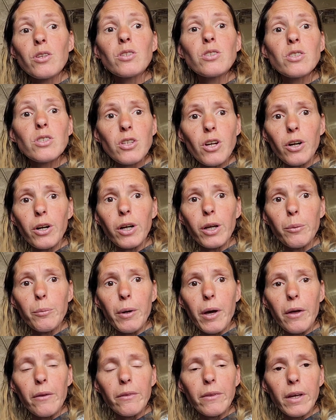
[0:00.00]
Sorry
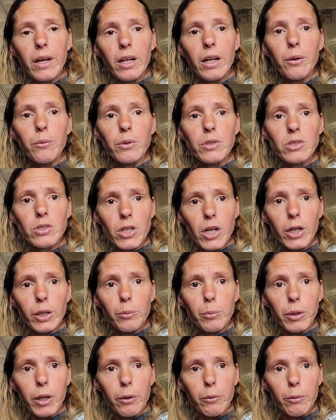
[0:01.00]
about that. I was trying to
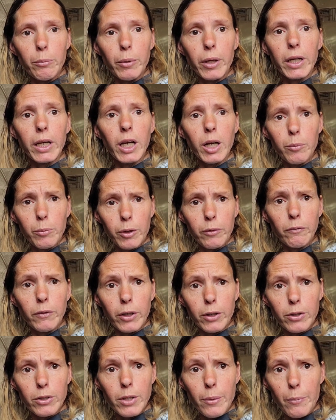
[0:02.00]
play with my camera and
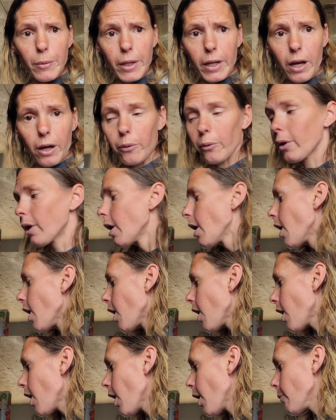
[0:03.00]
figure something out.
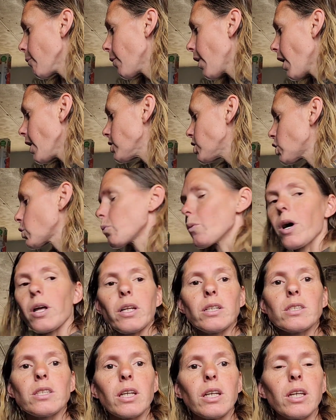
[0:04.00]
I just
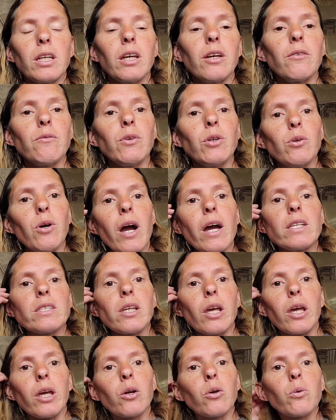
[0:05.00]
wanted to give you guys
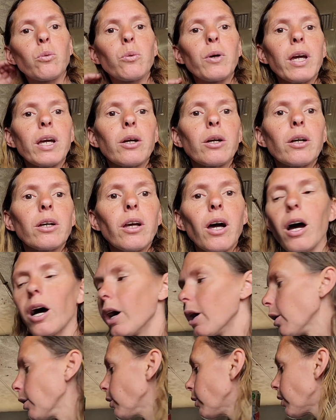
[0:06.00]
a quick
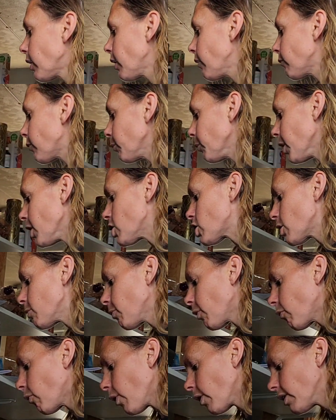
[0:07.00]
information
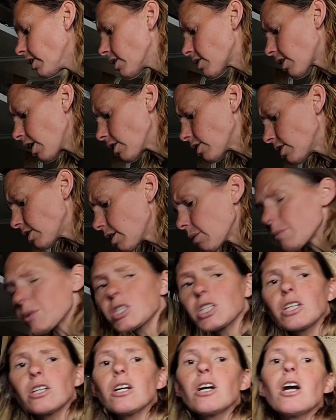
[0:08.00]
before this got to
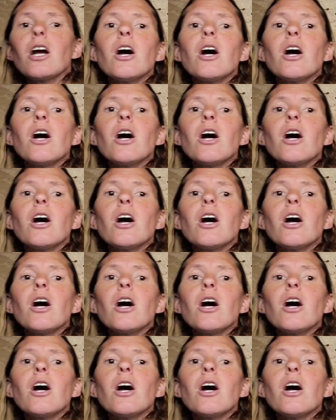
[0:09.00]
temperature.